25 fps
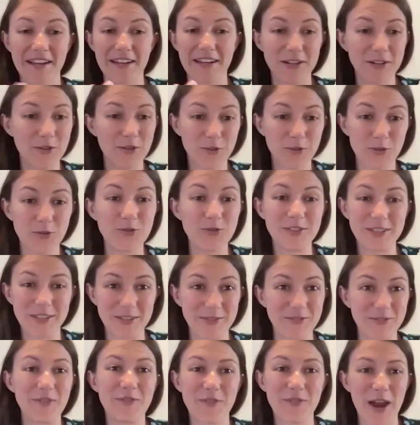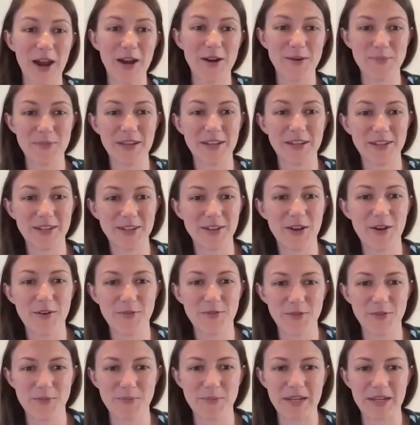an inclusive environment,
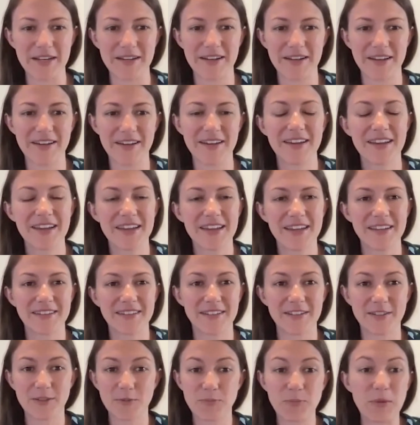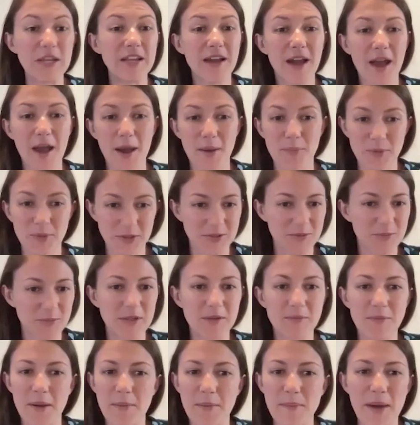for me to speak up or
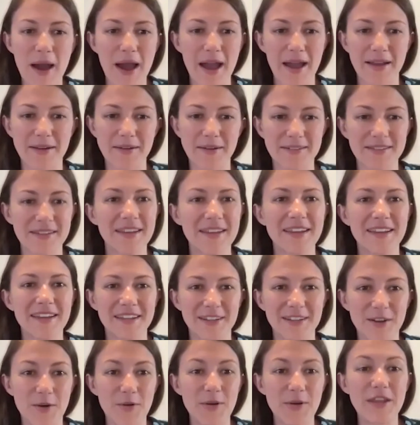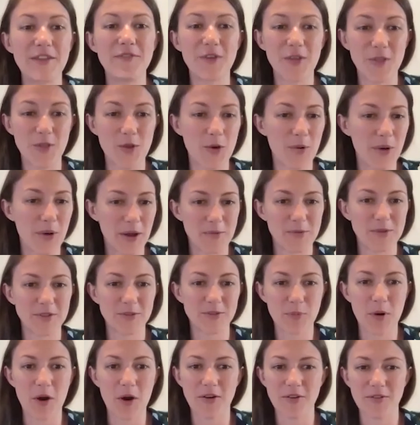speak my mind. Even though I was
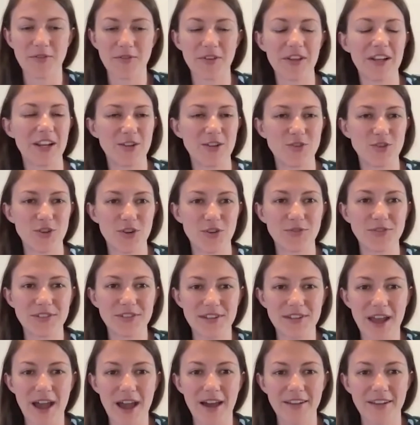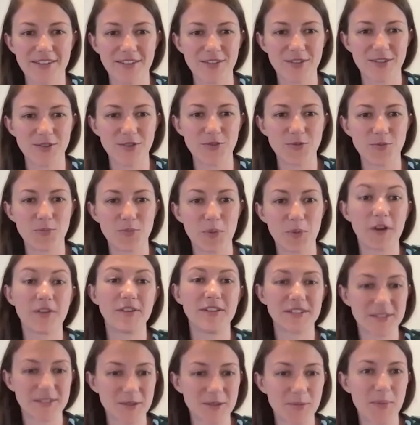part of it, I chose not to
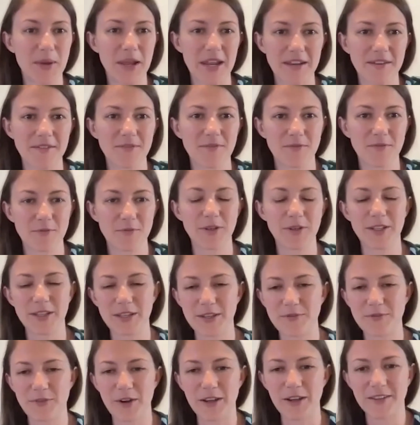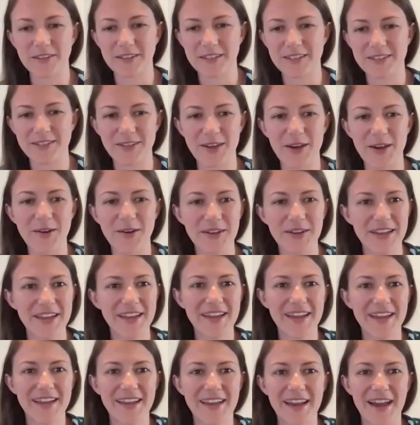participate, really, frankly. So
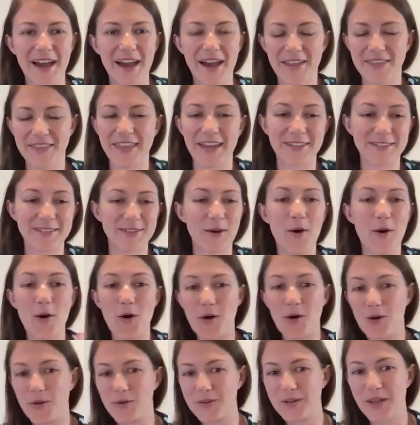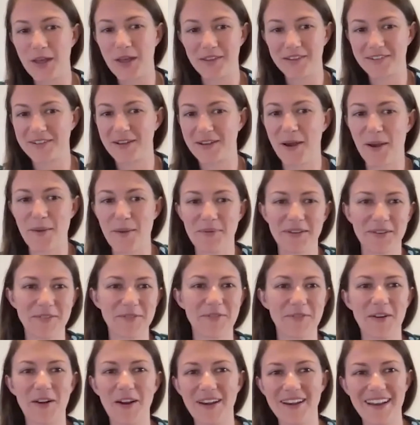that's a whole nother topic
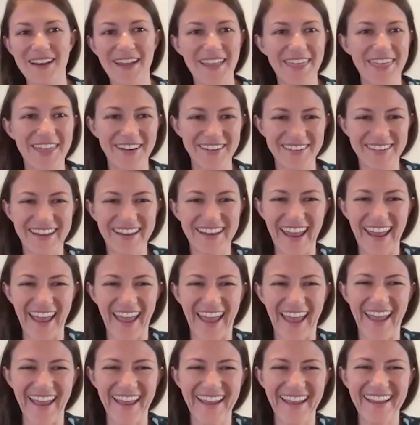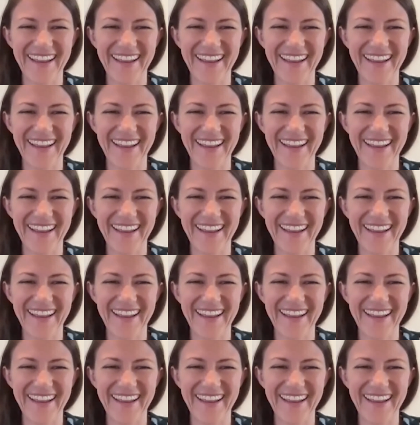for another day.